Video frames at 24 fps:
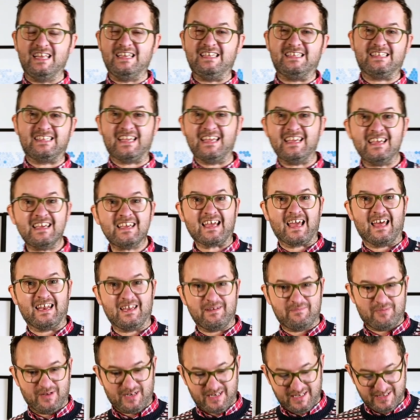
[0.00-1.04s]
seeing
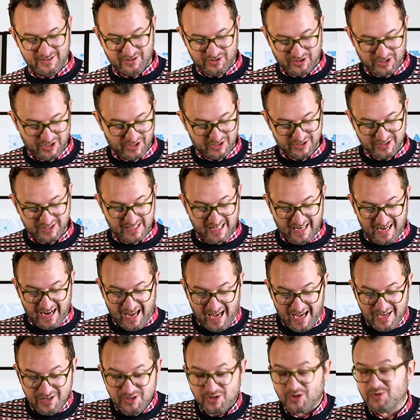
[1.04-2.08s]
anybody in church that
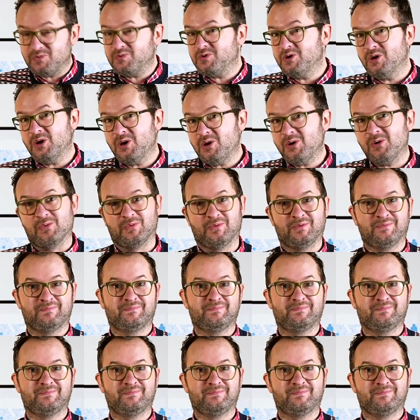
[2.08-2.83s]
I don't know.